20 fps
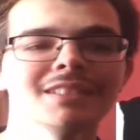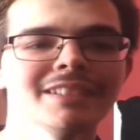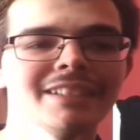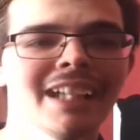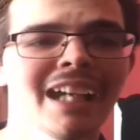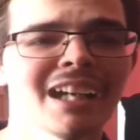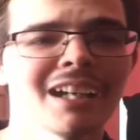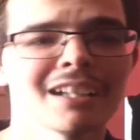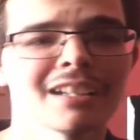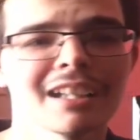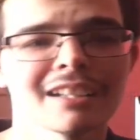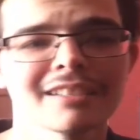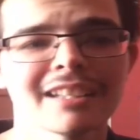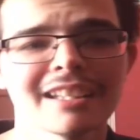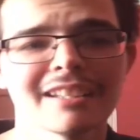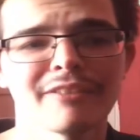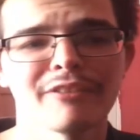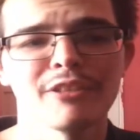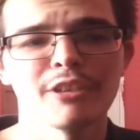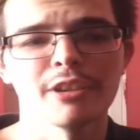Yeah, I
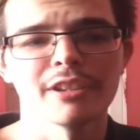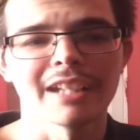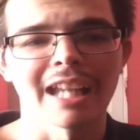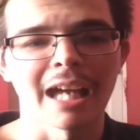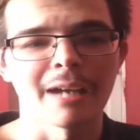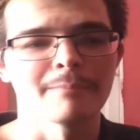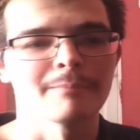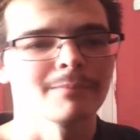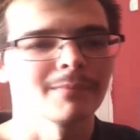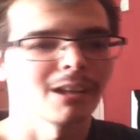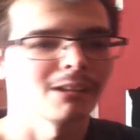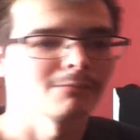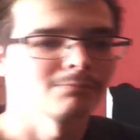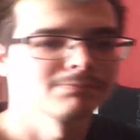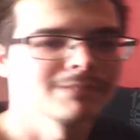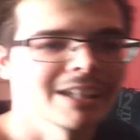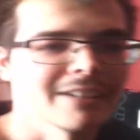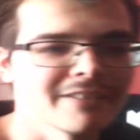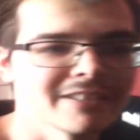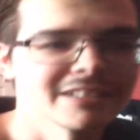did a few of them. I'll
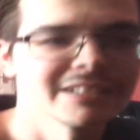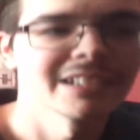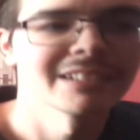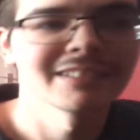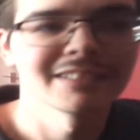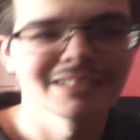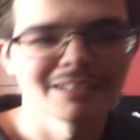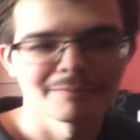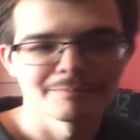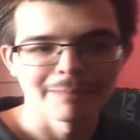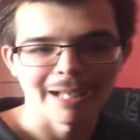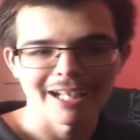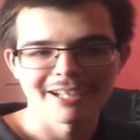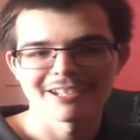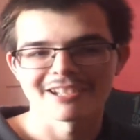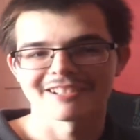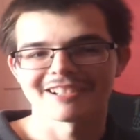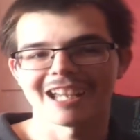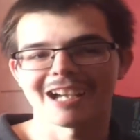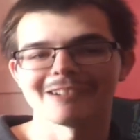get rid of the
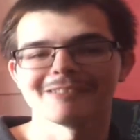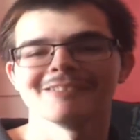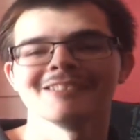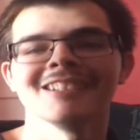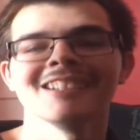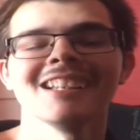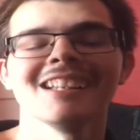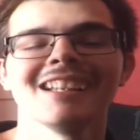picture now.